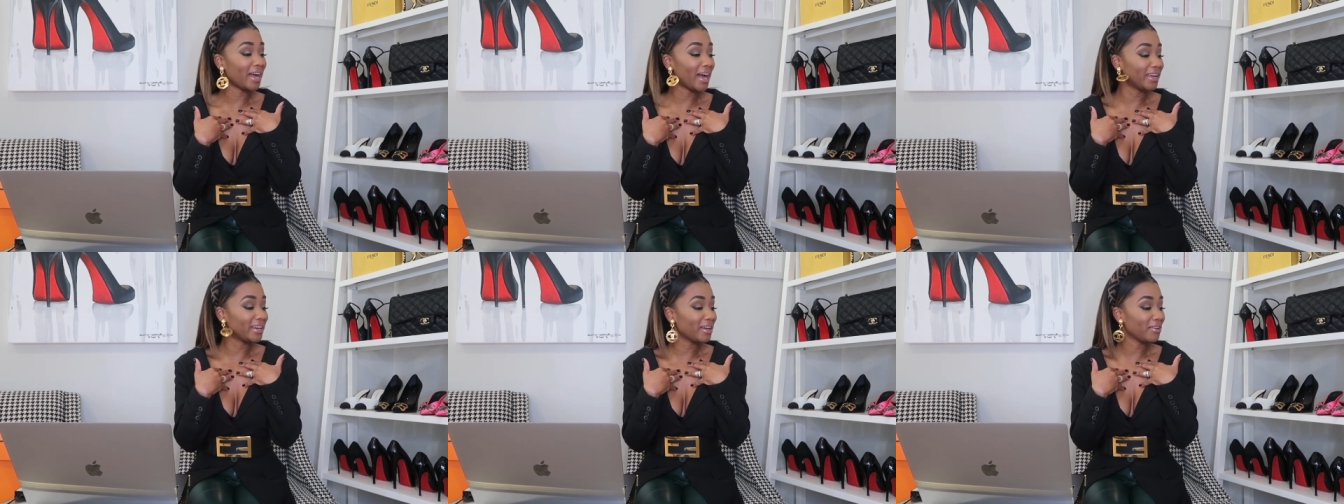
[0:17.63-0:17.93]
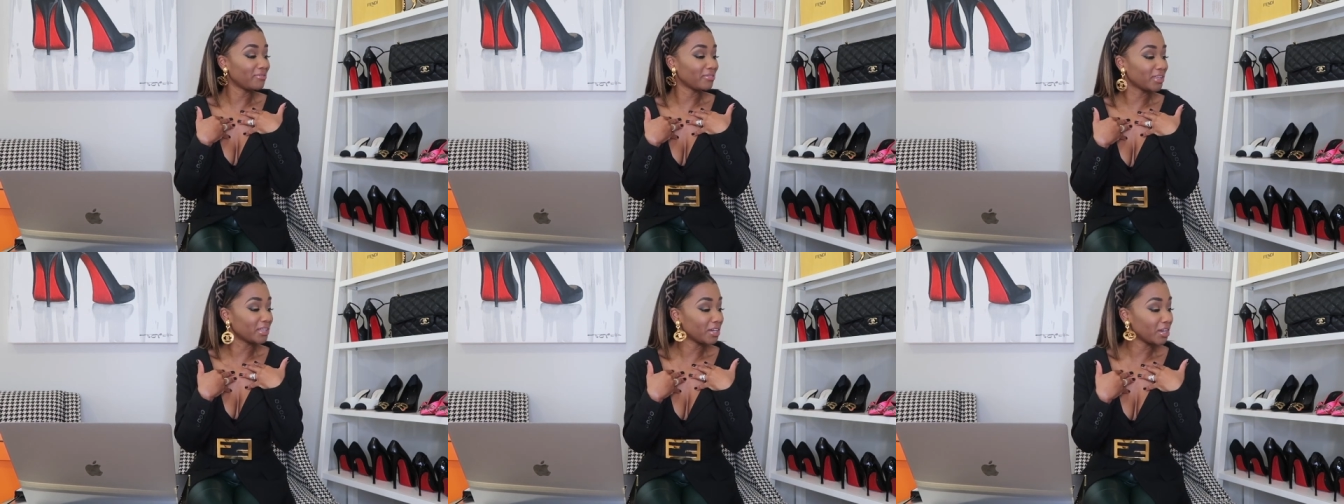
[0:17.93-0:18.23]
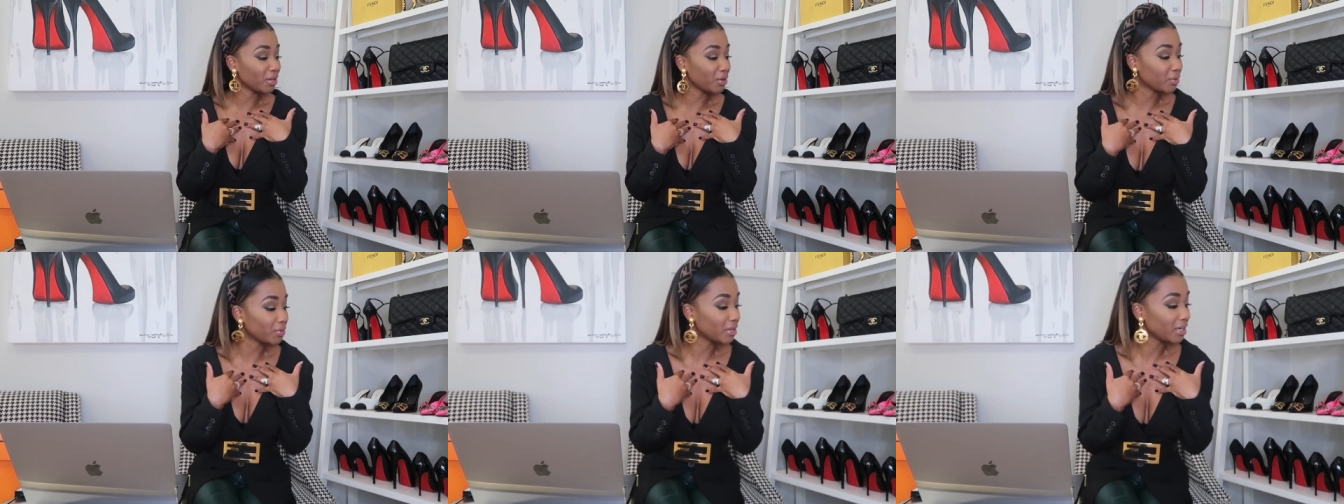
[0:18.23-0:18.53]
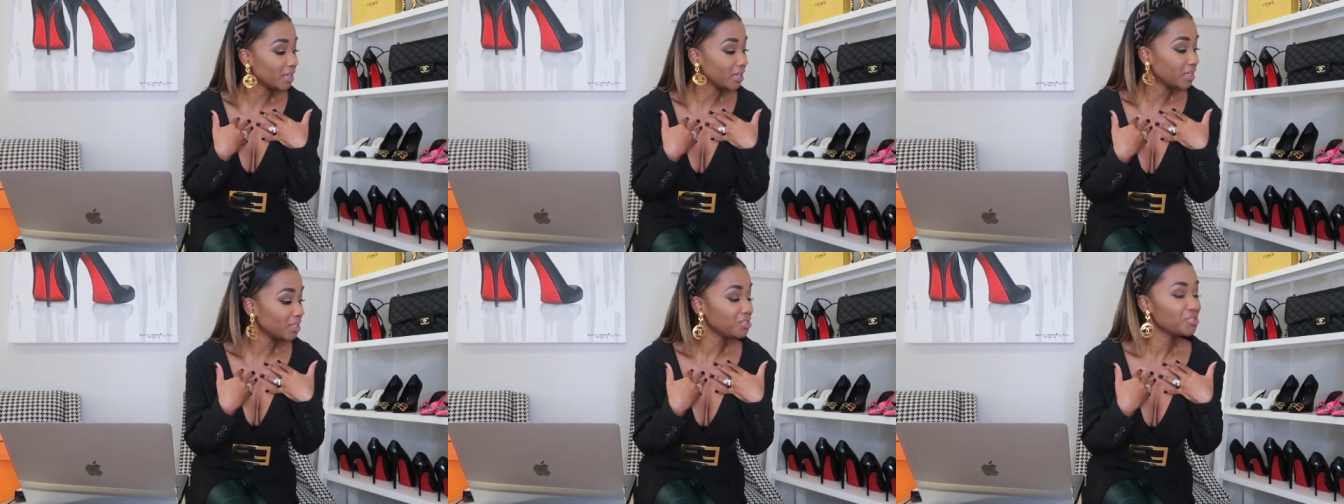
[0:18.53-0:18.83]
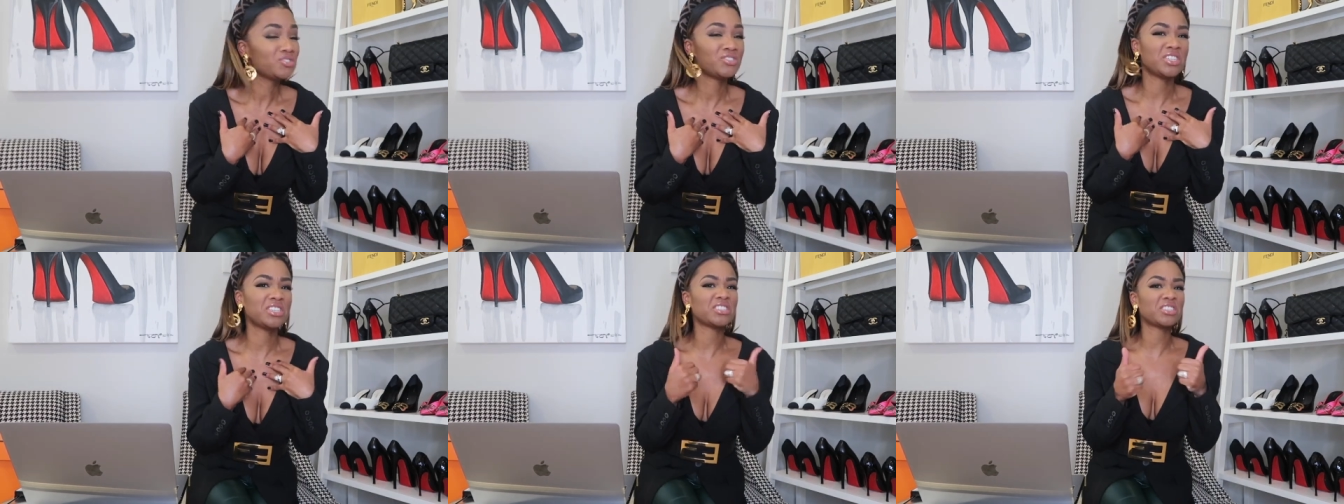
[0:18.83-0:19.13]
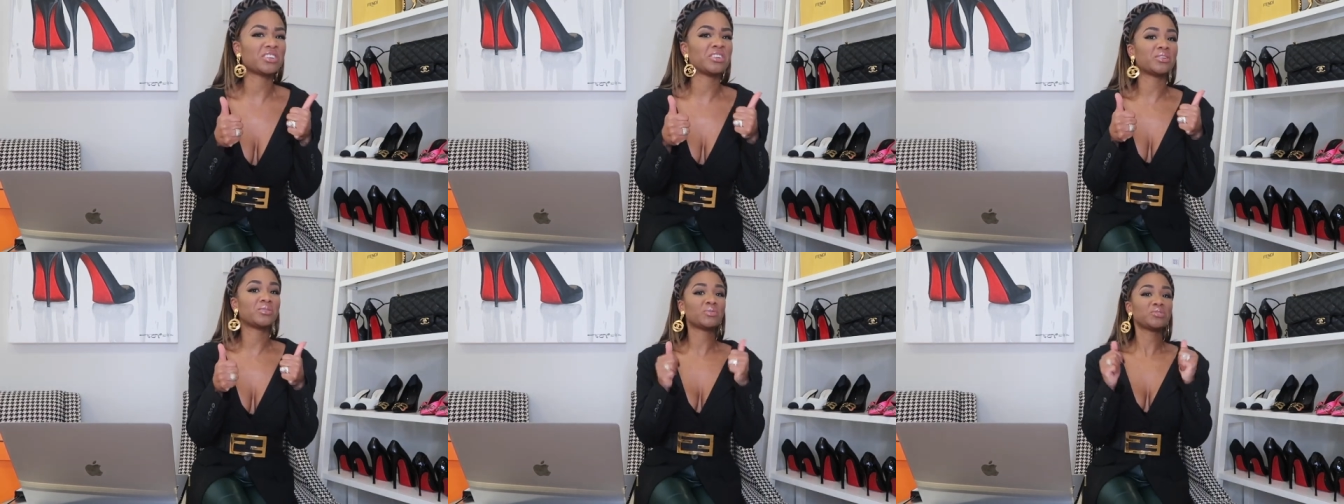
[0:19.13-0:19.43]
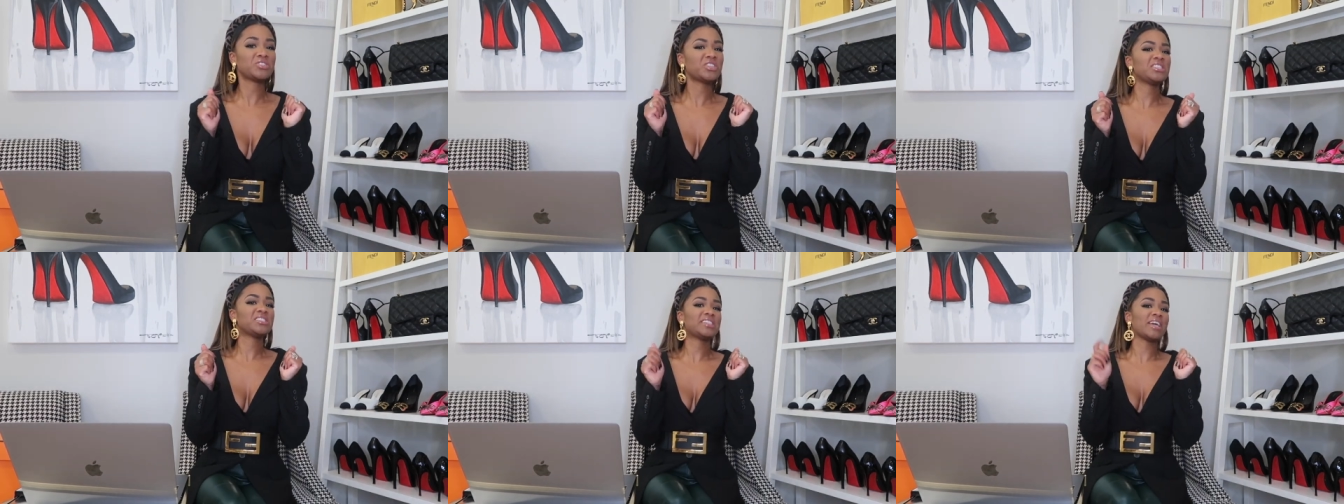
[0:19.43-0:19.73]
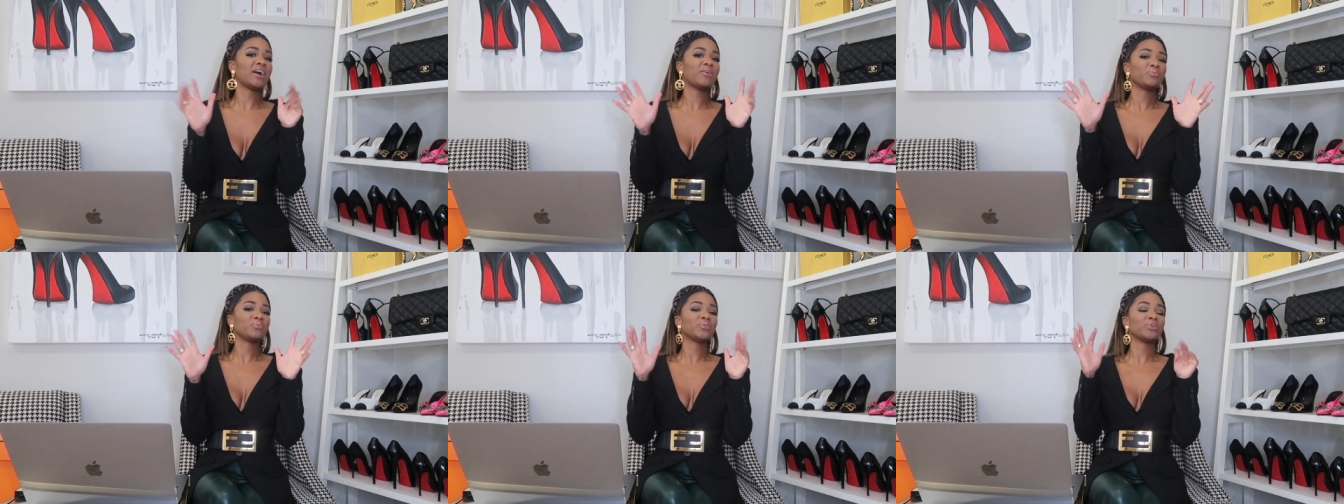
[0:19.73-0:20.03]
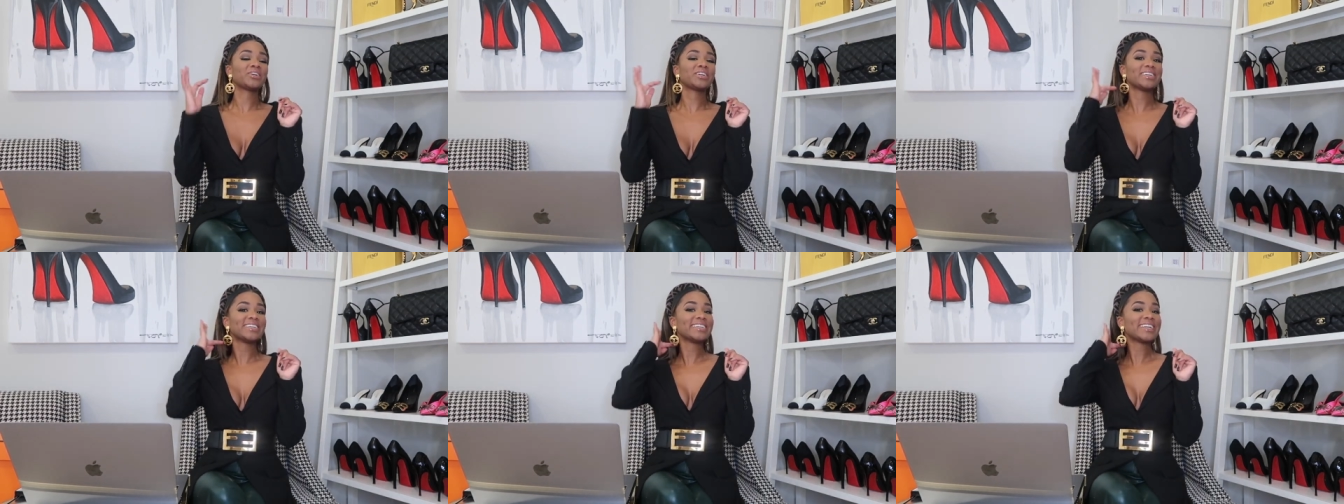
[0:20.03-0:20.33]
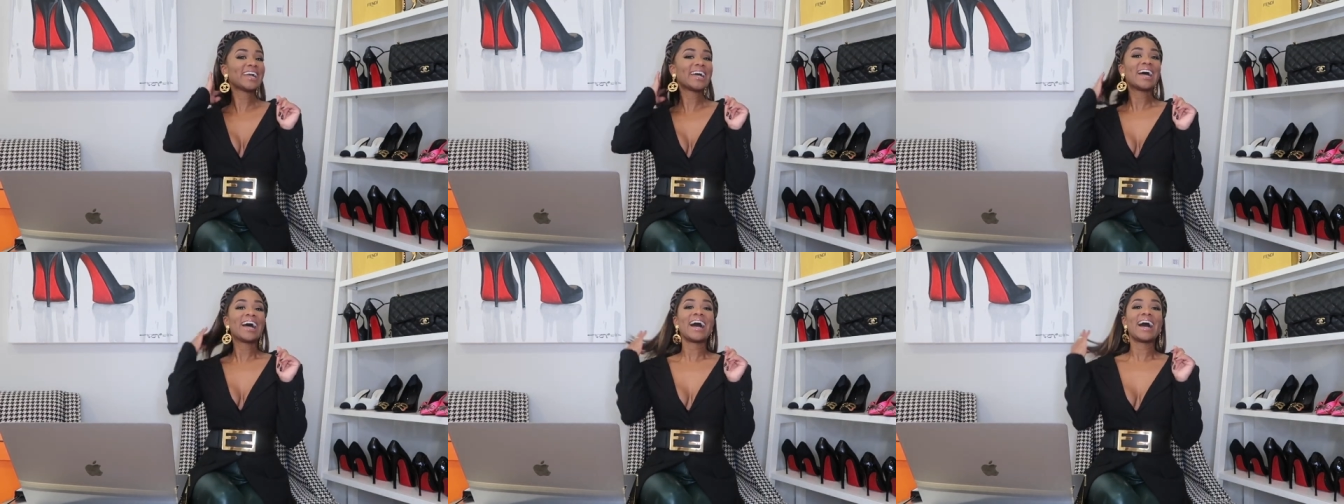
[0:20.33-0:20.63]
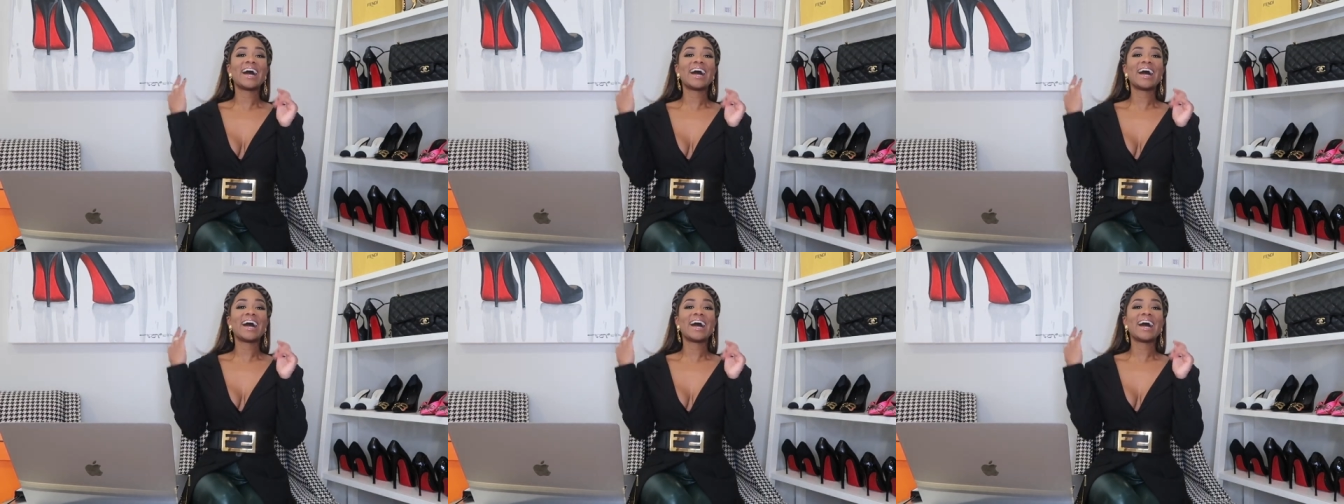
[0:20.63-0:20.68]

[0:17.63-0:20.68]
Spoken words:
I definitely don't. She's good. She's down. We're good.